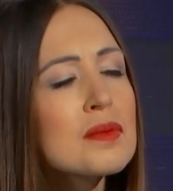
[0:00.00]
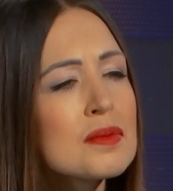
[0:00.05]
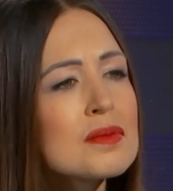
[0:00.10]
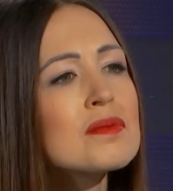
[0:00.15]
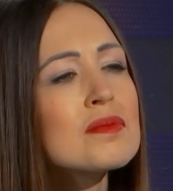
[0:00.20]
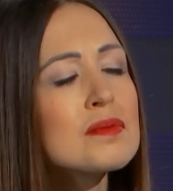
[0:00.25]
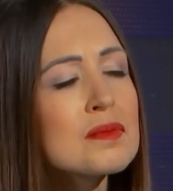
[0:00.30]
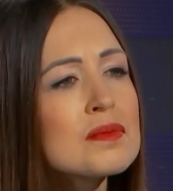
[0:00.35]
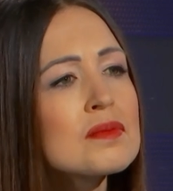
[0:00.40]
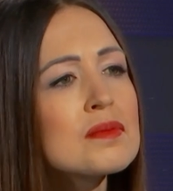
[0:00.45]
how
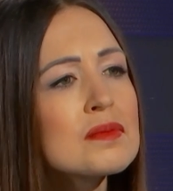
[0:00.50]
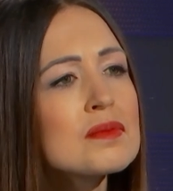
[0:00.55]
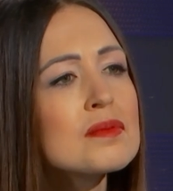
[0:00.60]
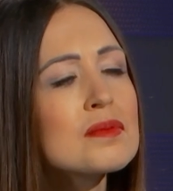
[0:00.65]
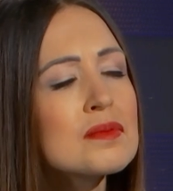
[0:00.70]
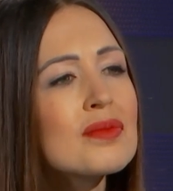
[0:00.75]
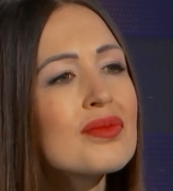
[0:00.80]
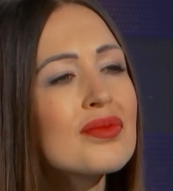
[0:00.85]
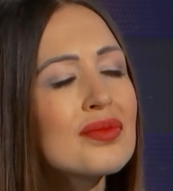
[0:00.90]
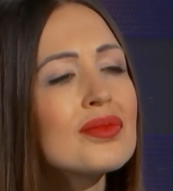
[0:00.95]
you want to
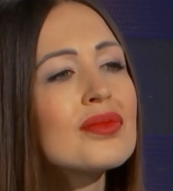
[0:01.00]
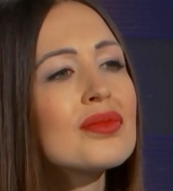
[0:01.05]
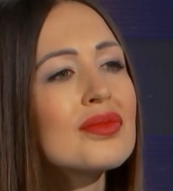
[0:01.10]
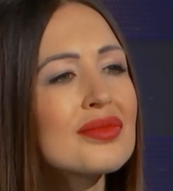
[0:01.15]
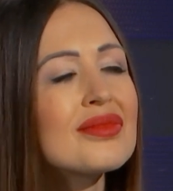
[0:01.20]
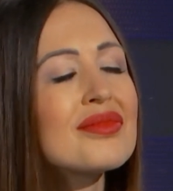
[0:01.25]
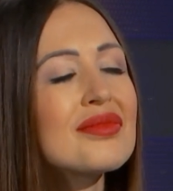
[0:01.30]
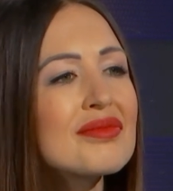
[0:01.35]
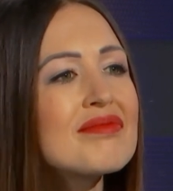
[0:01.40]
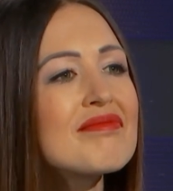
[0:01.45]
work and
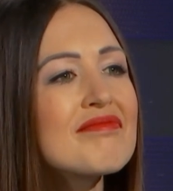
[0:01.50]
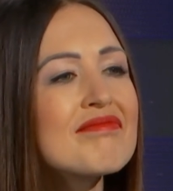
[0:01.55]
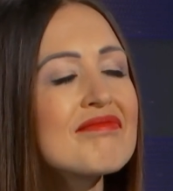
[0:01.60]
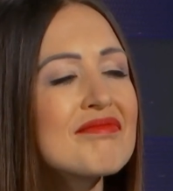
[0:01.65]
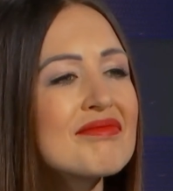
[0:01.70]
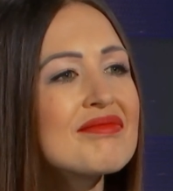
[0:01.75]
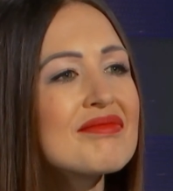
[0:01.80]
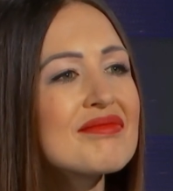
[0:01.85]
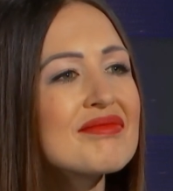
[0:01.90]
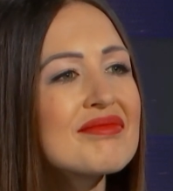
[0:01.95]
where you want to
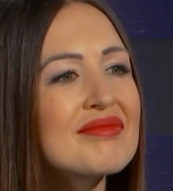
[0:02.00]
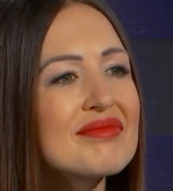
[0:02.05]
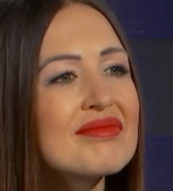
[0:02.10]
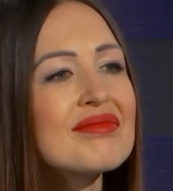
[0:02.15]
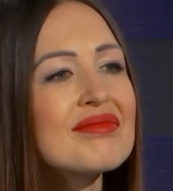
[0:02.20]
work,